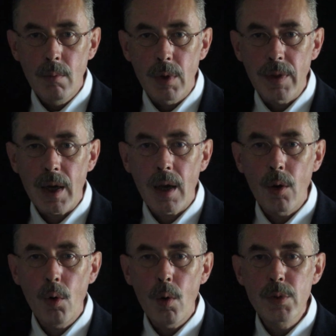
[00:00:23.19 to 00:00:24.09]
but that I
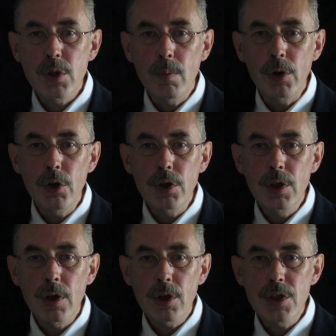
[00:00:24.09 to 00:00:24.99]
hope some good
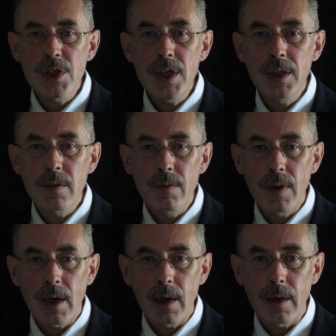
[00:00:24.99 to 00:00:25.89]
conceit of
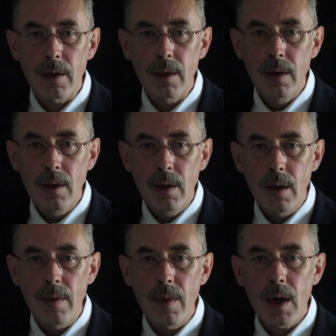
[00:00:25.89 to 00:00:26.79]
thine
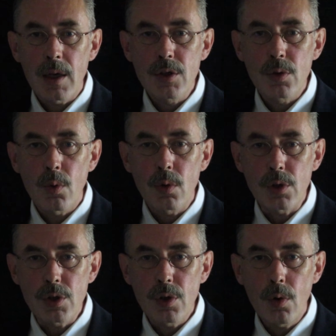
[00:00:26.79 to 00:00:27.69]
in thy
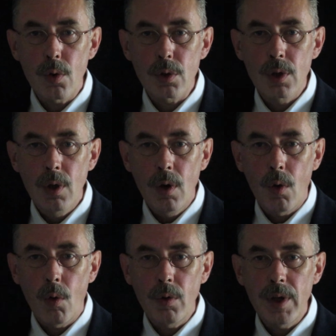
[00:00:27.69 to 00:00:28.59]
soul's thought,
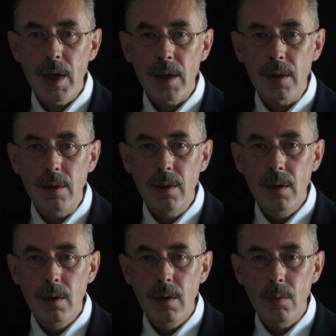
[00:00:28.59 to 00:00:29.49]
all naked,
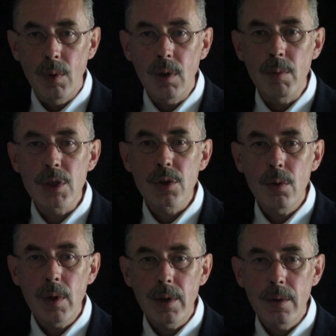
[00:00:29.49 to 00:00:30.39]
will
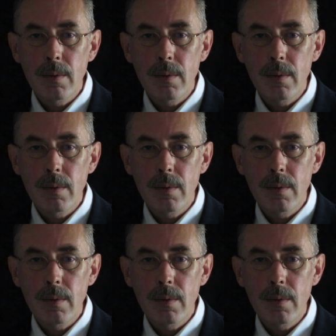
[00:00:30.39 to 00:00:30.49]
bestow it.